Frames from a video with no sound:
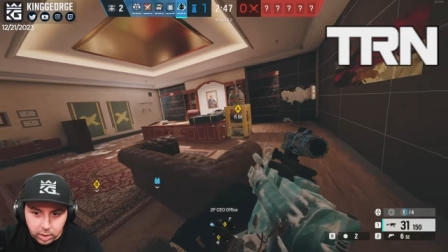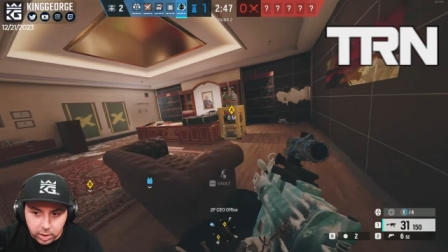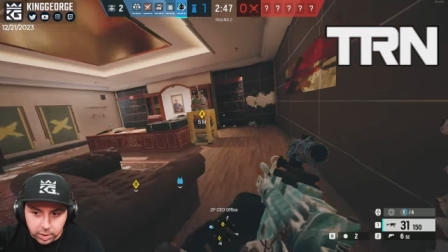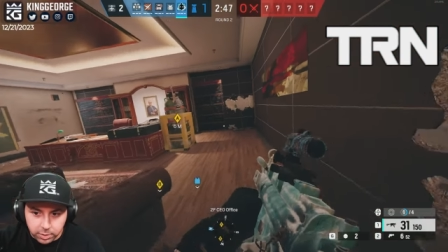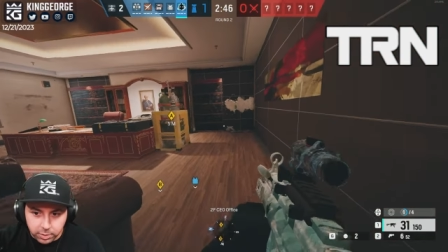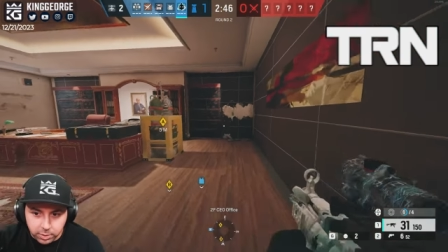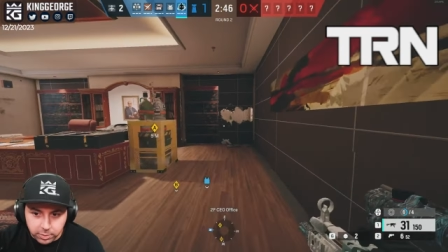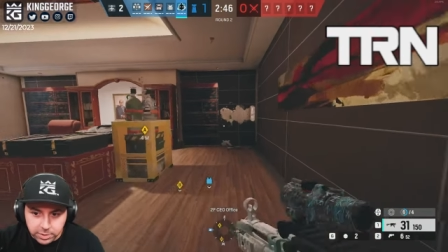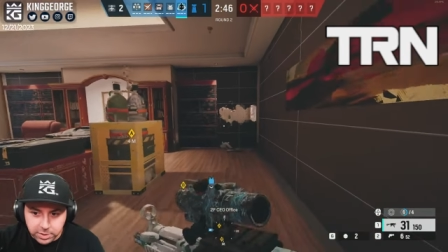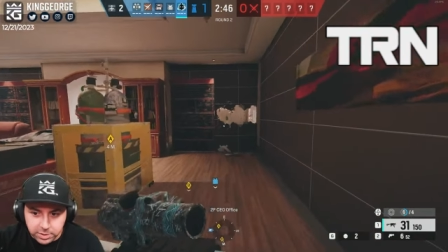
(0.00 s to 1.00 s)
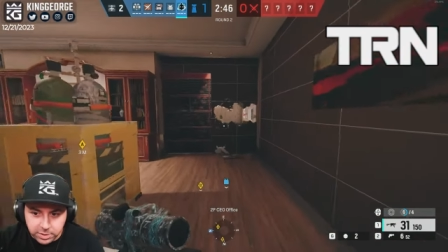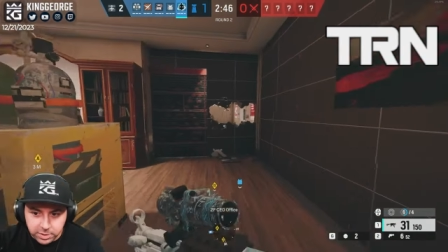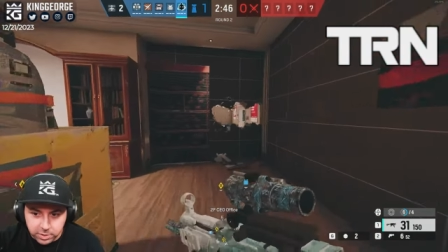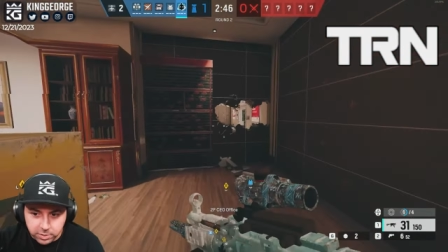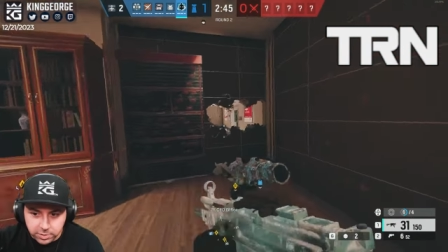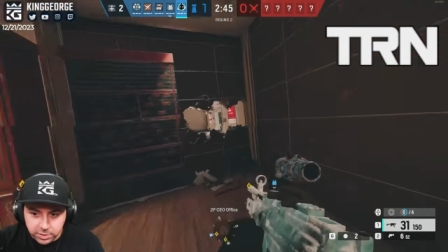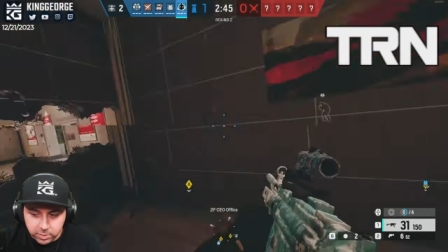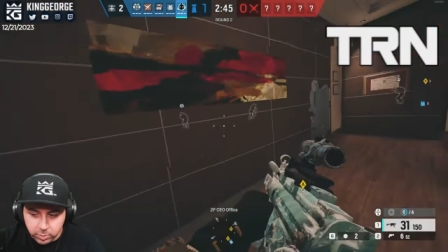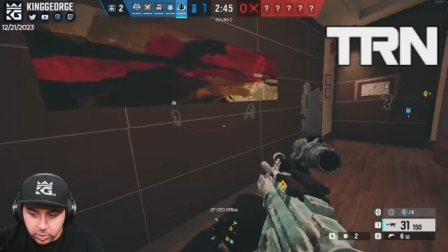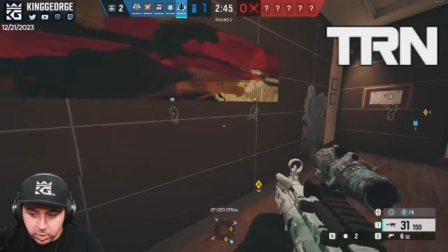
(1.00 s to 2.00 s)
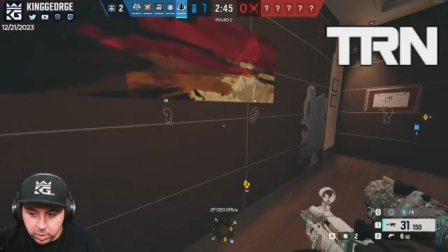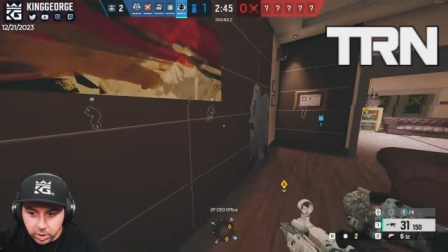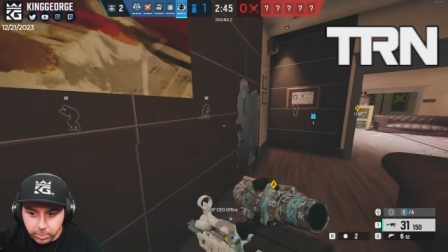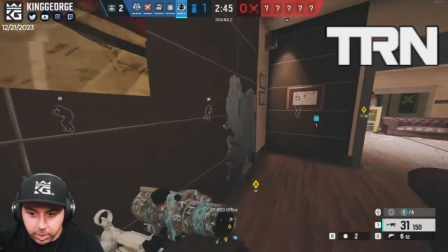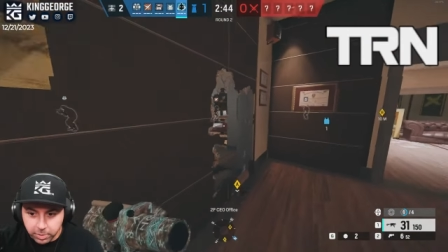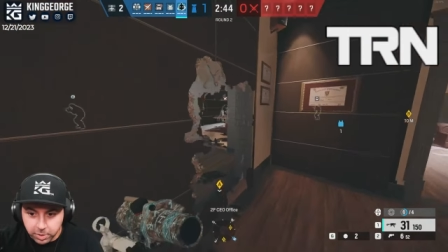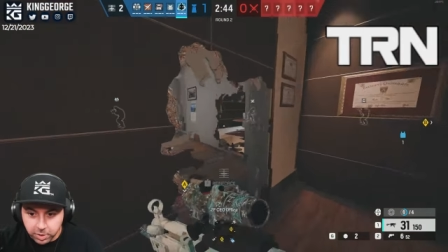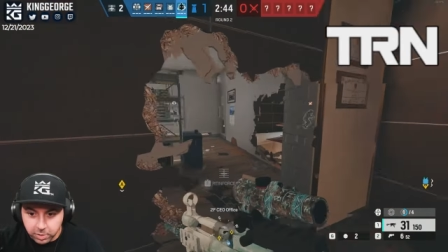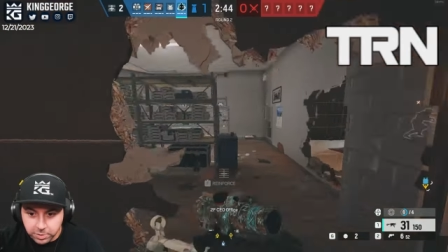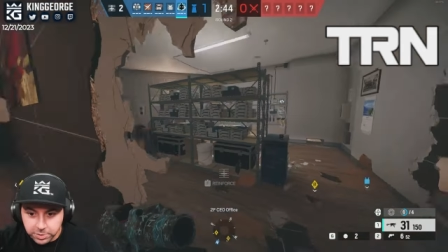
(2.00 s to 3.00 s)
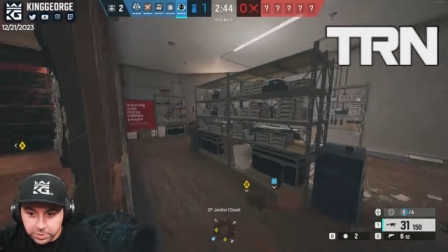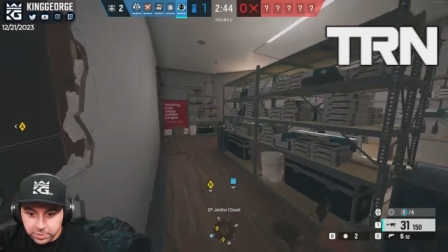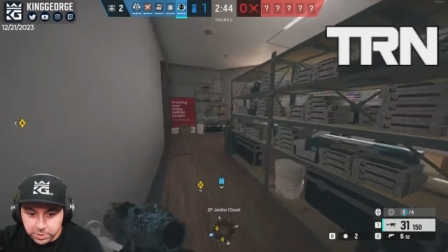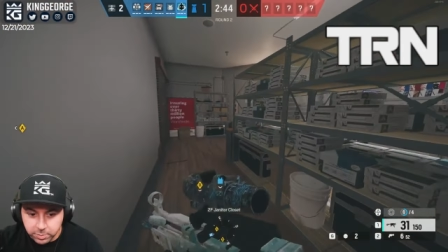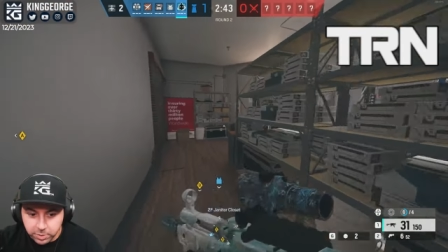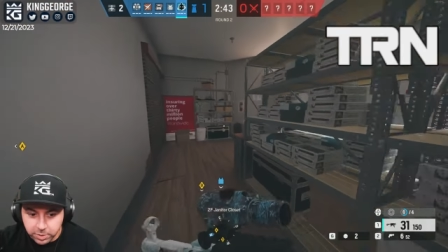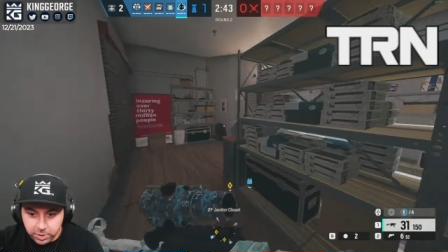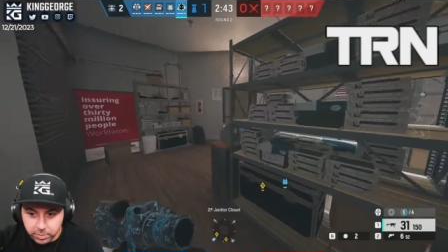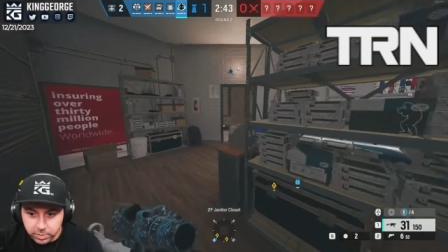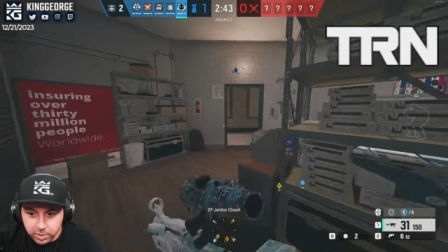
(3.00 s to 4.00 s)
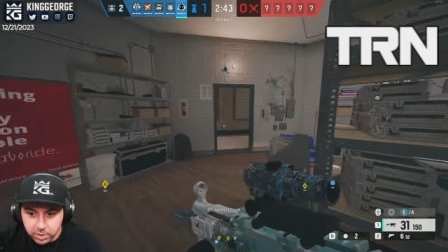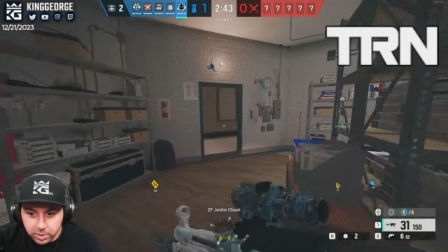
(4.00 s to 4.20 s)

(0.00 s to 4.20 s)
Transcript: I don't know. It's just gonna go somewhere. I'm probably gonna go just do some really dumb pee.